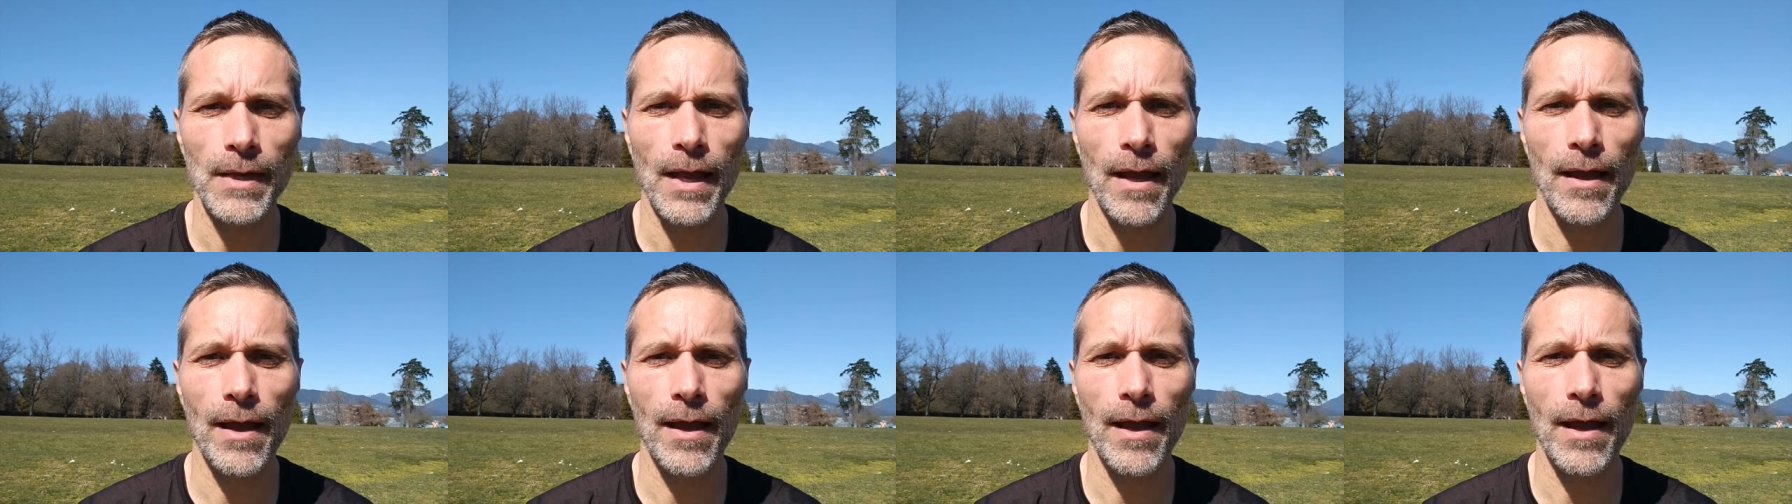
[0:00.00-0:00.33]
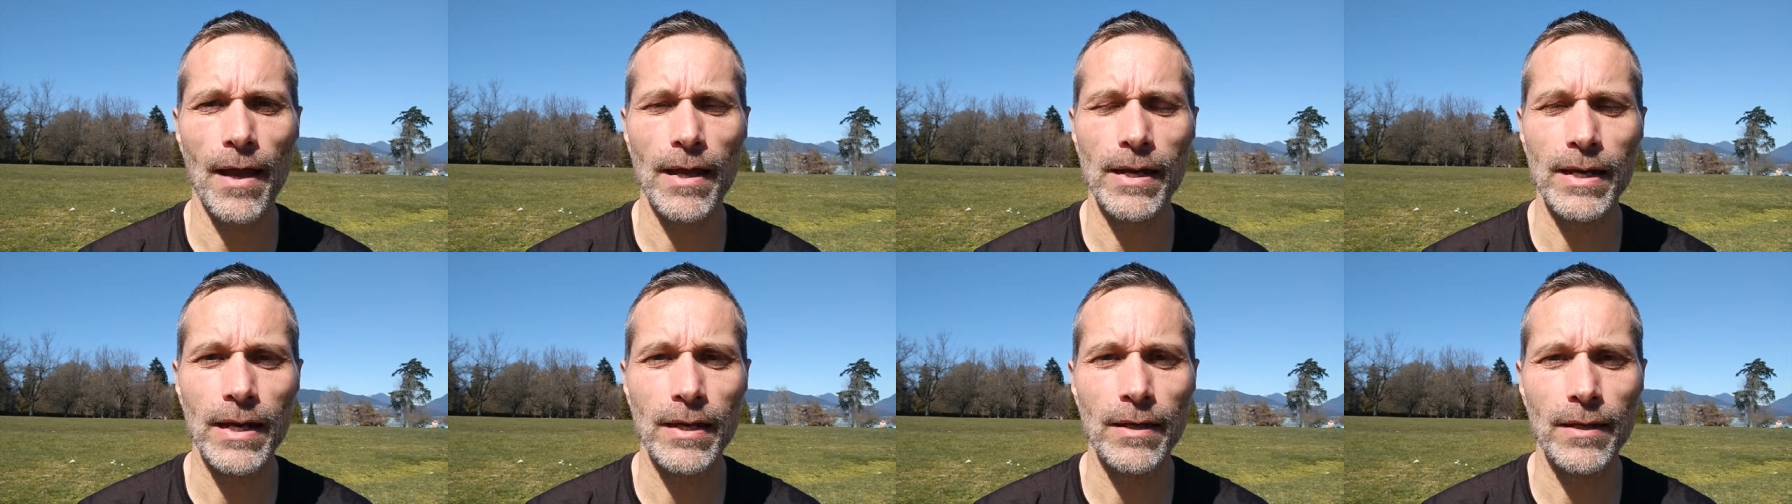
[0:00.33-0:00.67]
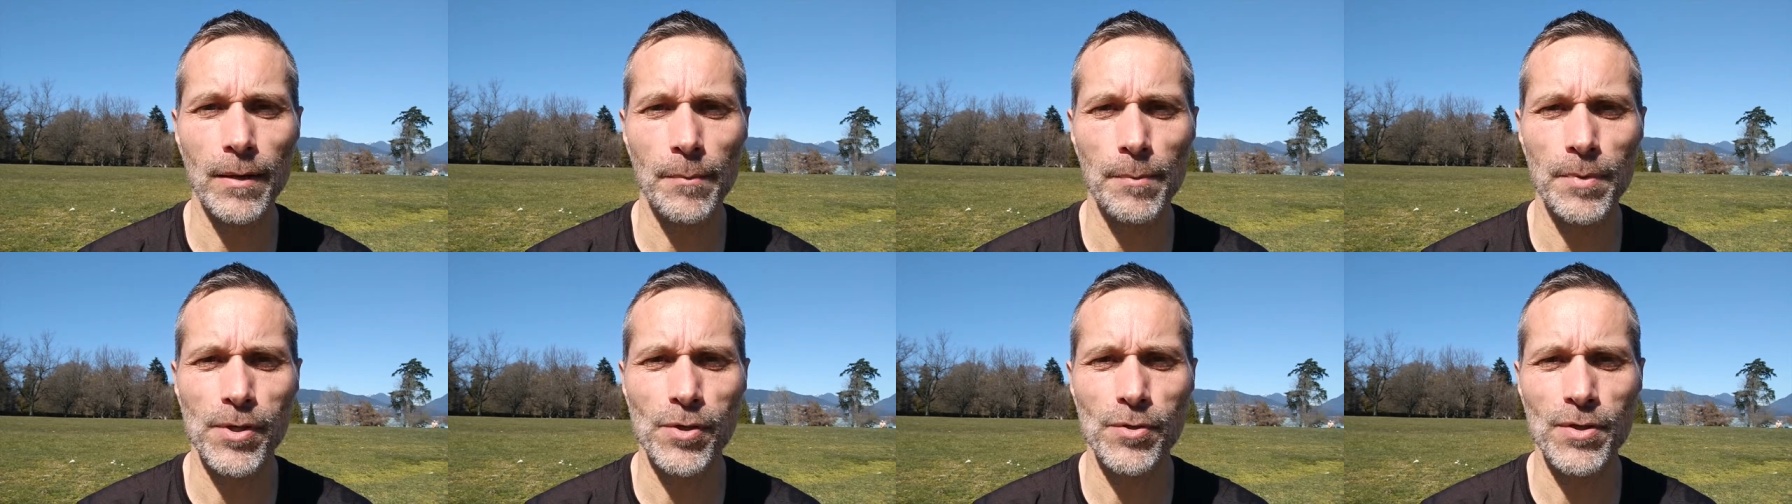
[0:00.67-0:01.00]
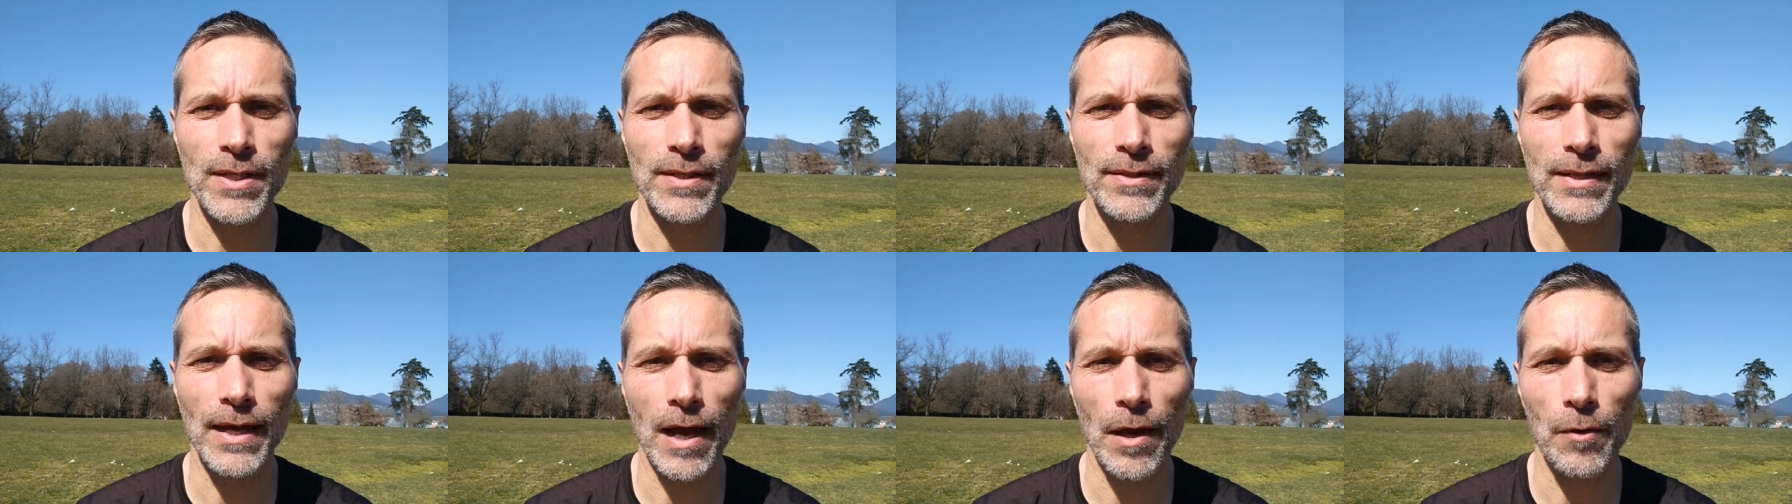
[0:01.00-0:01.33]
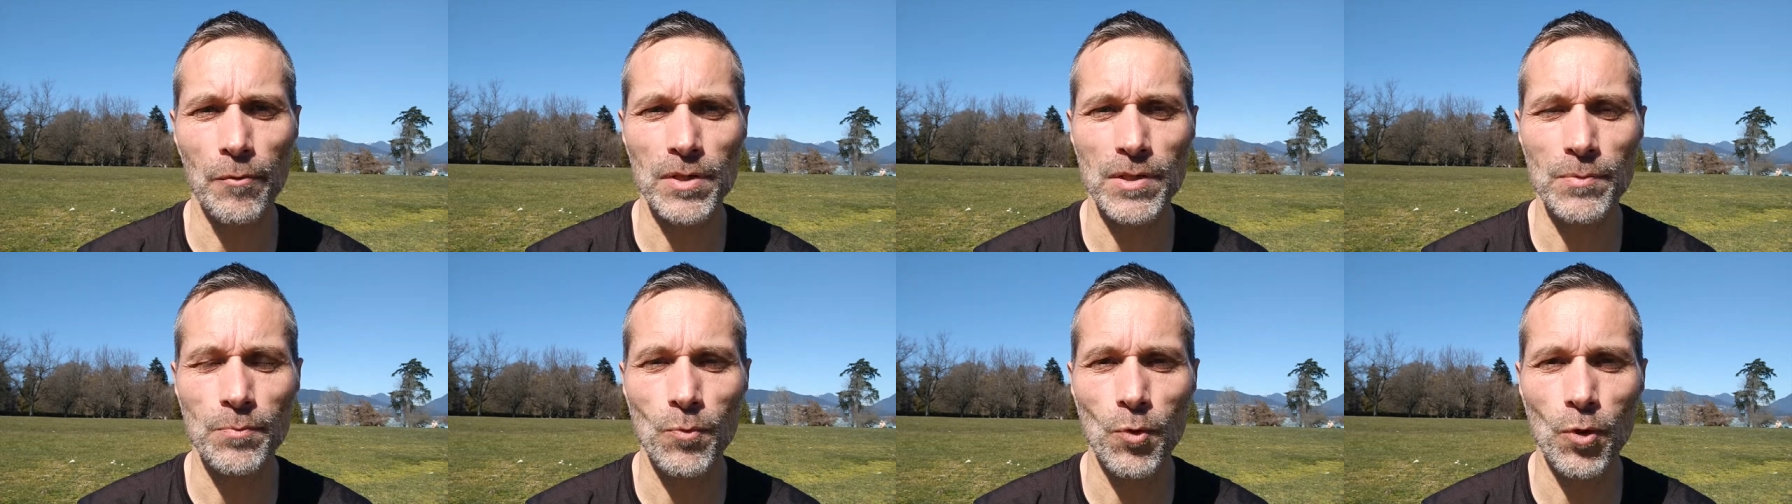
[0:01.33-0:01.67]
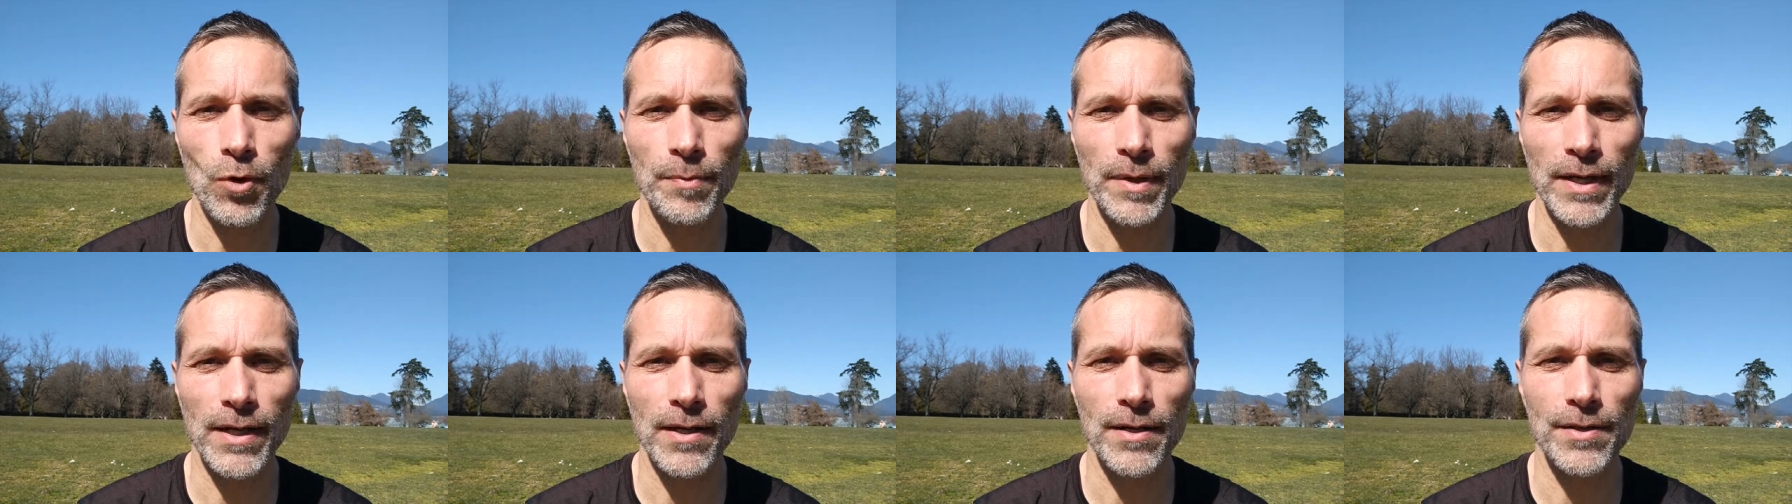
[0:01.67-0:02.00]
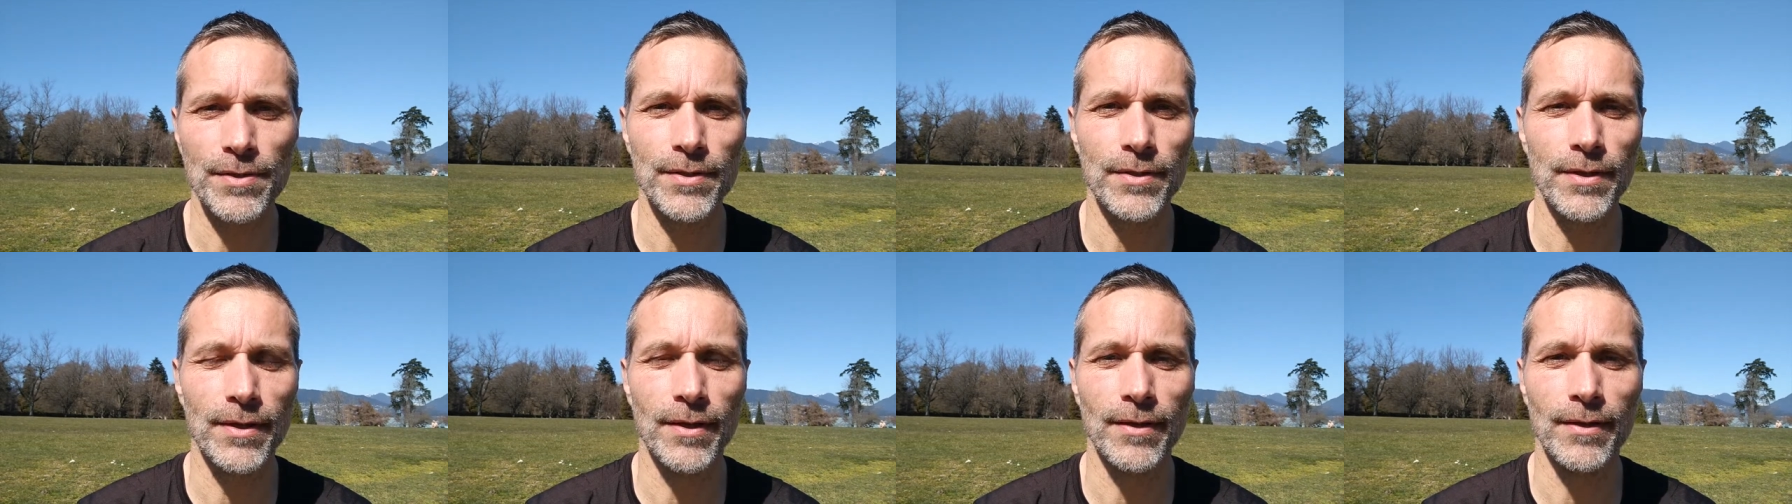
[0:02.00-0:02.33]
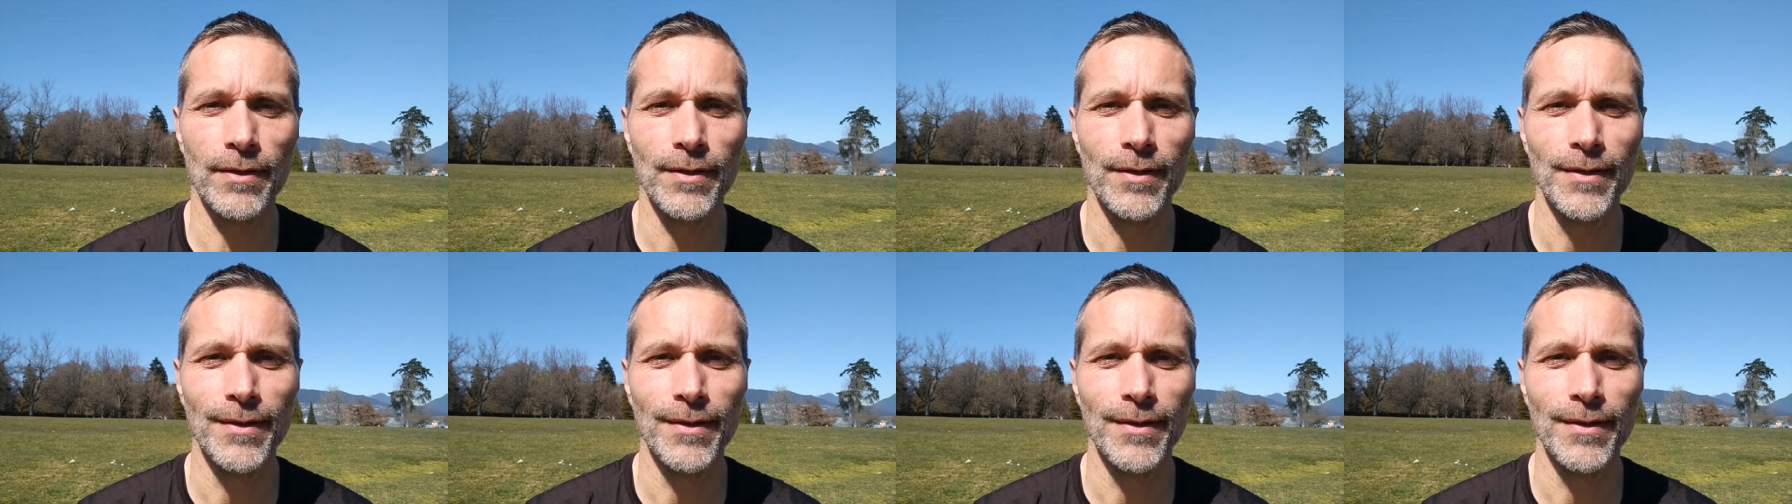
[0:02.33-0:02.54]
and he ended up using that. It was more because the